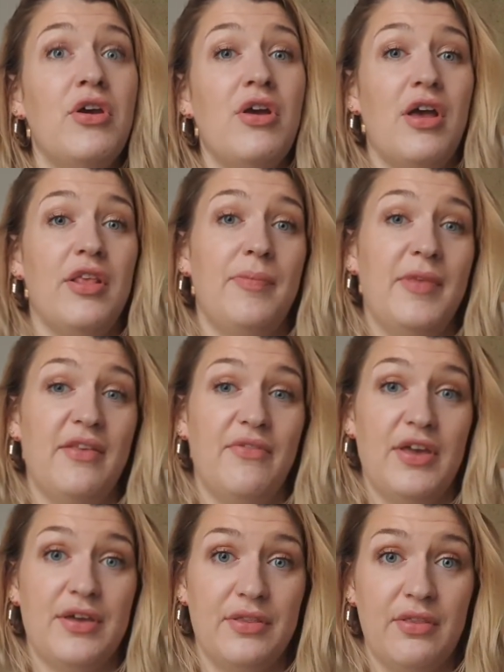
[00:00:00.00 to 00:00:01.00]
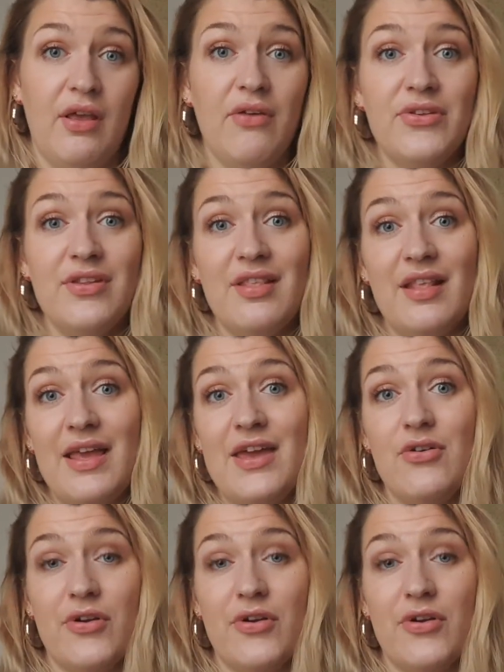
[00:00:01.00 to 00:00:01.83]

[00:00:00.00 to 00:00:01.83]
a specific consultancy or a